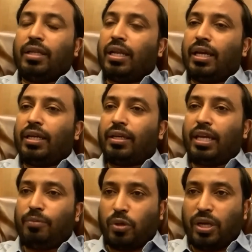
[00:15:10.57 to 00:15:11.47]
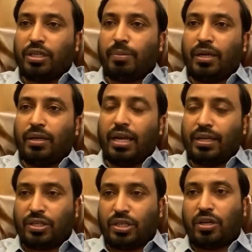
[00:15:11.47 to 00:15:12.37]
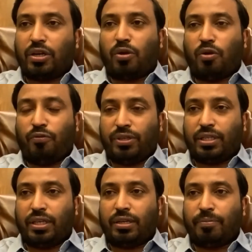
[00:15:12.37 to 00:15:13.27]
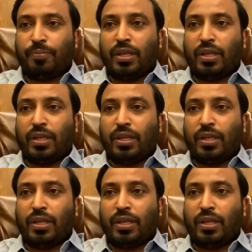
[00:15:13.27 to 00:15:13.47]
Then I came to Hyderabad and started an office here.